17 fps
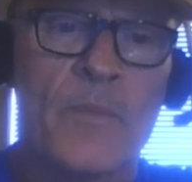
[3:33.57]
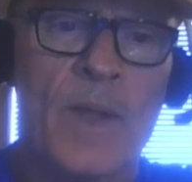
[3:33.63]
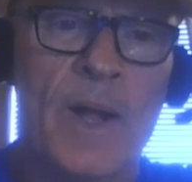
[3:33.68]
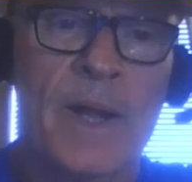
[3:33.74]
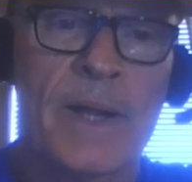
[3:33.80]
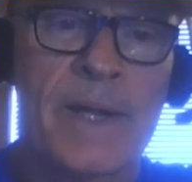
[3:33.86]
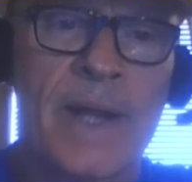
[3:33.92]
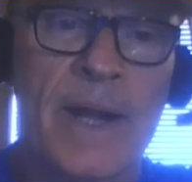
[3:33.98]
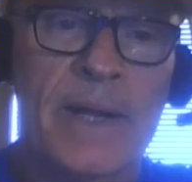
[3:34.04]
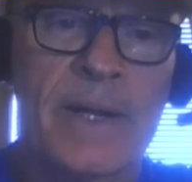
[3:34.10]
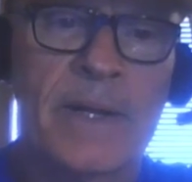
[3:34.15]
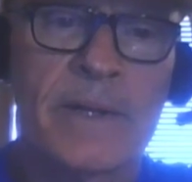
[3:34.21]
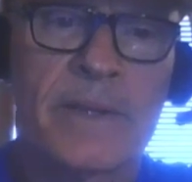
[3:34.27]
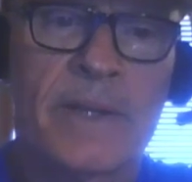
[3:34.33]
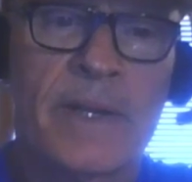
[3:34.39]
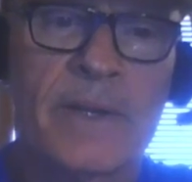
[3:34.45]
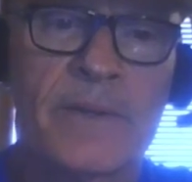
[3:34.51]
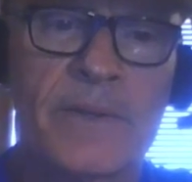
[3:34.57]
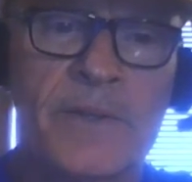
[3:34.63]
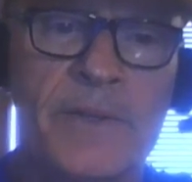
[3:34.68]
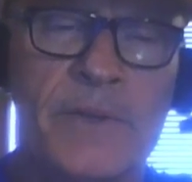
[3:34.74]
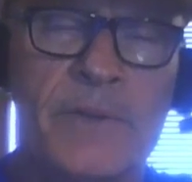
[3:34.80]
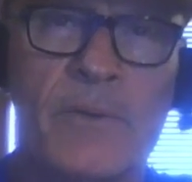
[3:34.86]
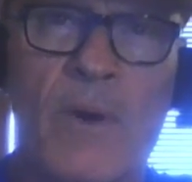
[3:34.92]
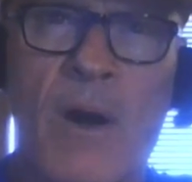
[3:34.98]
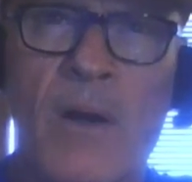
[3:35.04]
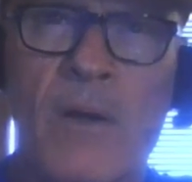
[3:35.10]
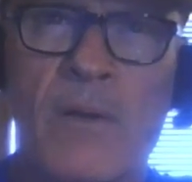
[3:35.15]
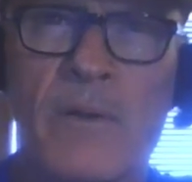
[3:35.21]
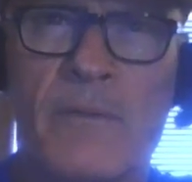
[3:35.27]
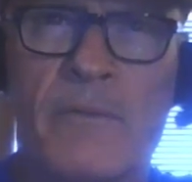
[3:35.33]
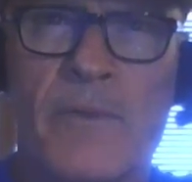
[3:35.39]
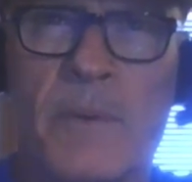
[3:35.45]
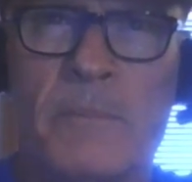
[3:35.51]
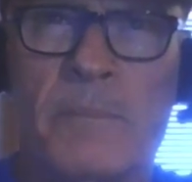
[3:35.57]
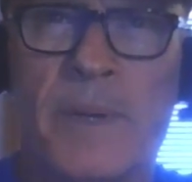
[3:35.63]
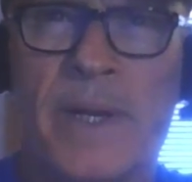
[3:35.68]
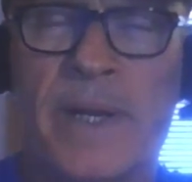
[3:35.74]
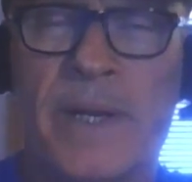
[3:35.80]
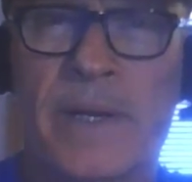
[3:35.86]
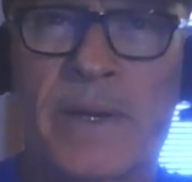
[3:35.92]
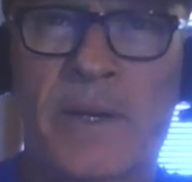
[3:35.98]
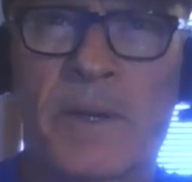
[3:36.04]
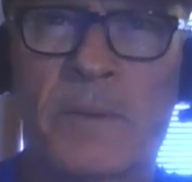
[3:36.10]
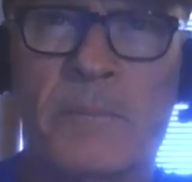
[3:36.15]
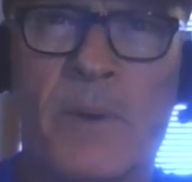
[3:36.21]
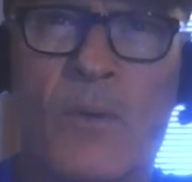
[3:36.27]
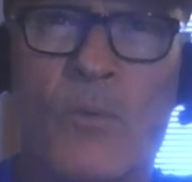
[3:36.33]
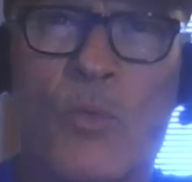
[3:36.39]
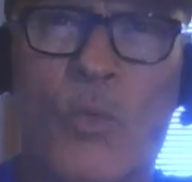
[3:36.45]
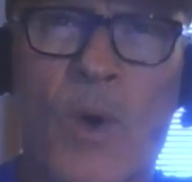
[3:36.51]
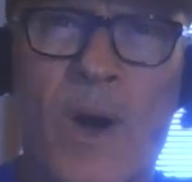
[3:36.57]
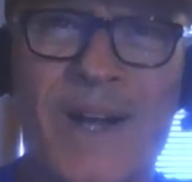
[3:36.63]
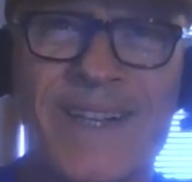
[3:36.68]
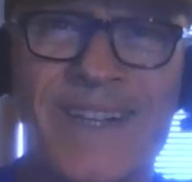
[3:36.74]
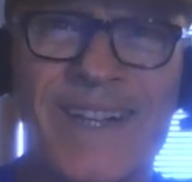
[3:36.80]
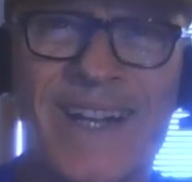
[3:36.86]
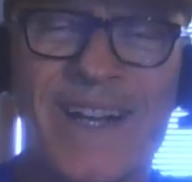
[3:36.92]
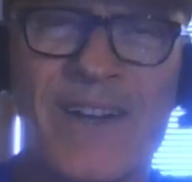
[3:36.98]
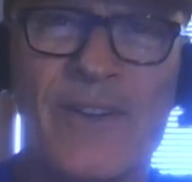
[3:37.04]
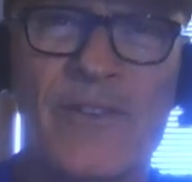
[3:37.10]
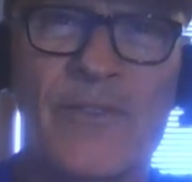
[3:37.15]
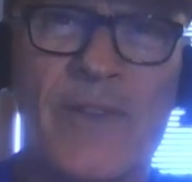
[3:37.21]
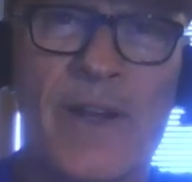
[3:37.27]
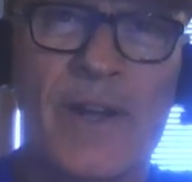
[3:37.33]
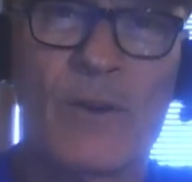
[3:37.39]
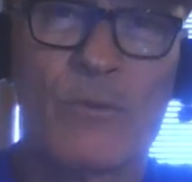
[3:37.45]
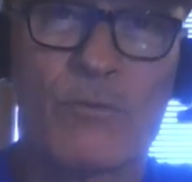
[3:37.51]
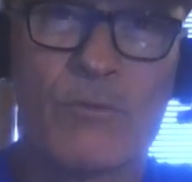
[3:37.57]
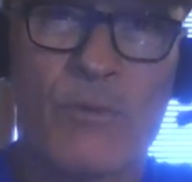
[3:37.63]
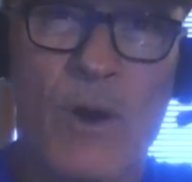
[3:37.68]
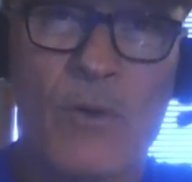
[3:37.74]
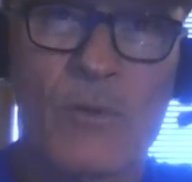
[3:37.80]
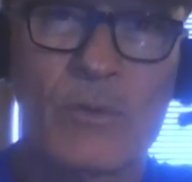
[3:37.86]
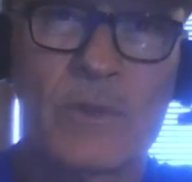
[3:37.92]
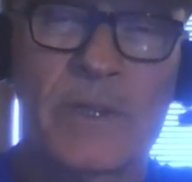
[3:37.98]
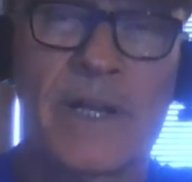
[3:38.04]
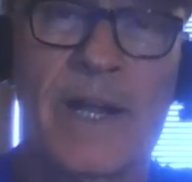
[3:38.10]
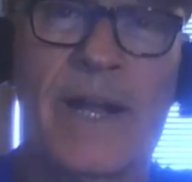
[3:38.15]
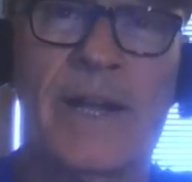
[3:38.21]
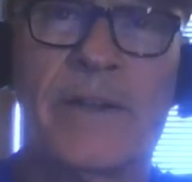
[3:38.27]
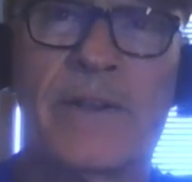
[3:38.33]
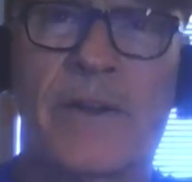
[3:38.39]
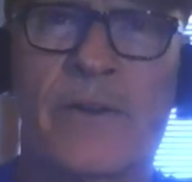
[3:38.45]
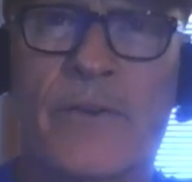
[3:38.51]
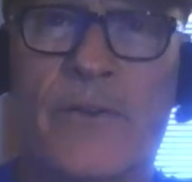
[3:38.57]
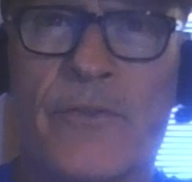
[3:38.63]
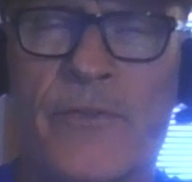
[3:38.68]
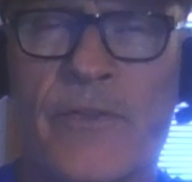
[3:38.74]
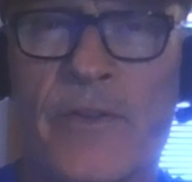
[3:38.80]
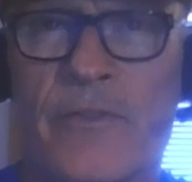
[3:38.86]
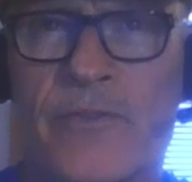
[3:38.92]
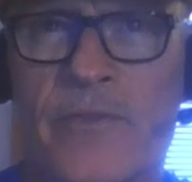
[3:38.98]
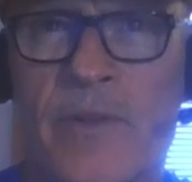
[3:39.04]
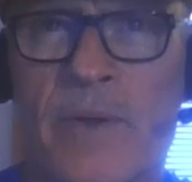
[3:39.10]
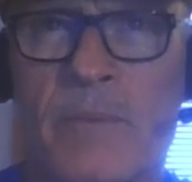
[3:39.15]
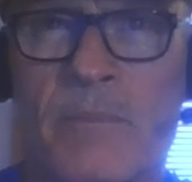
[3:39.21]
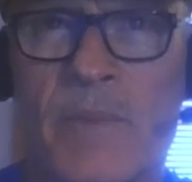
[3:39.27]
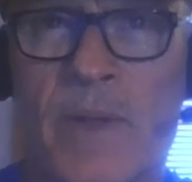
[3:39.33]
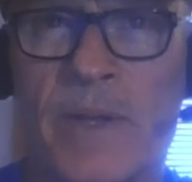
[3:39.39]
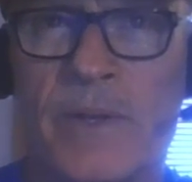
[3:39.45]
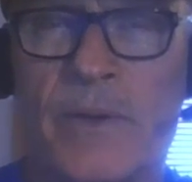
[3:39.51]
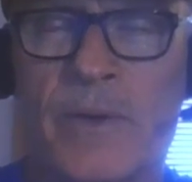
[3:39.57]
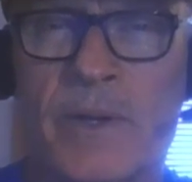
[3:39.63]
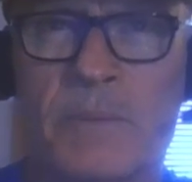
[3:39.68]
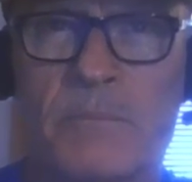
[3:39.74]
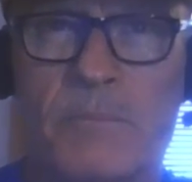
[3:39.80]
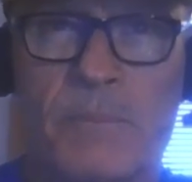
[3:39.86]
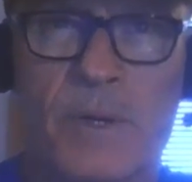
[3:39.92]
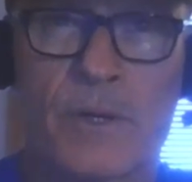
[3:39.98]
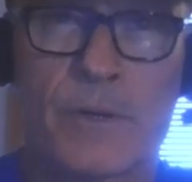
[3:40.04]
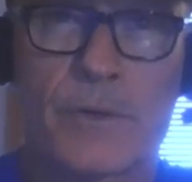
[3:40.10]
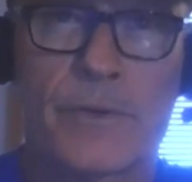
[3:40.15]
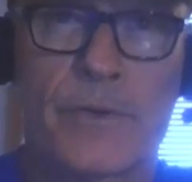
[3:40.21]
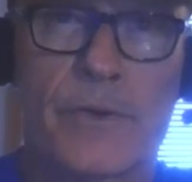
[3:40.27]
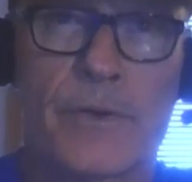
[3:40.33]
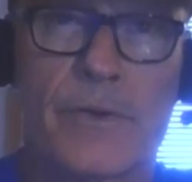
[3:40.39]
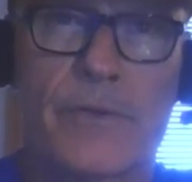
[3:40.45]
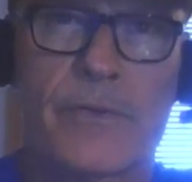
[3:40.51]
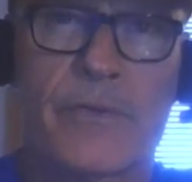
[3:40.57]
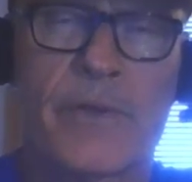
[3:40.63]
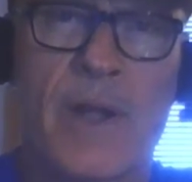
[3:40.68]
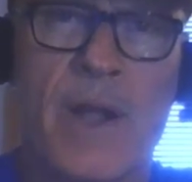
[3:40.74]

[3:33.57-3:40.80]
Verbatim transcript: I can't get into all of them here, but one is a rotator system that you can purchase